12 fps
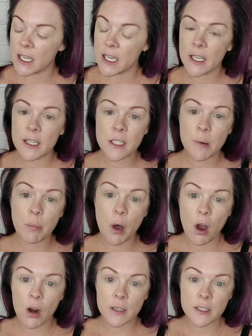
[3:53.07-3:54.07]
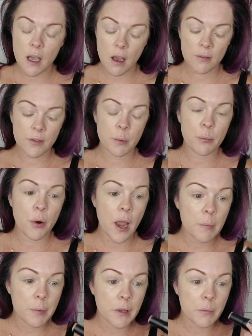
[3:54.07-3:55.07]
is part of the
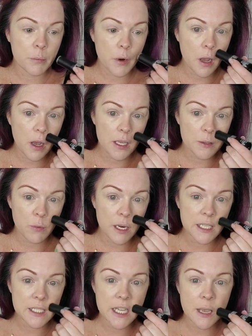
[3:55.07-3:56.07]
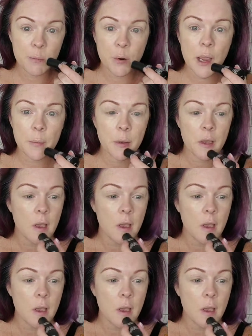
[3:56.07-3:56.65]
prep and Ready Set Prep